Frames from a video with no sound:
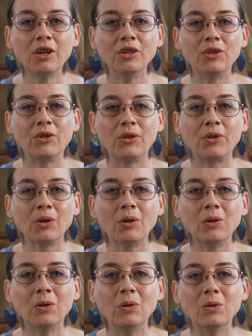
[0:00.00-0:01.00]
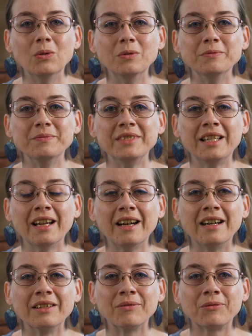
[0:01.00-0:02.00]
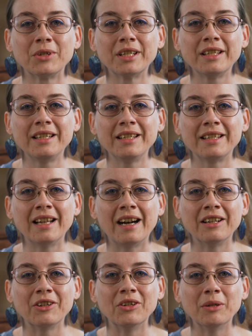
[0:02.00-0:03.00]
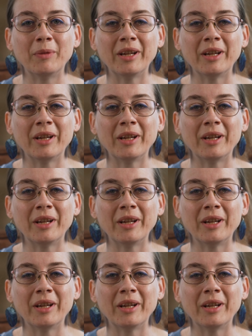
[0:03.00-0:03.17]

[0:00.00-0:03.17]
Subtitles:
So, yeah, really not a good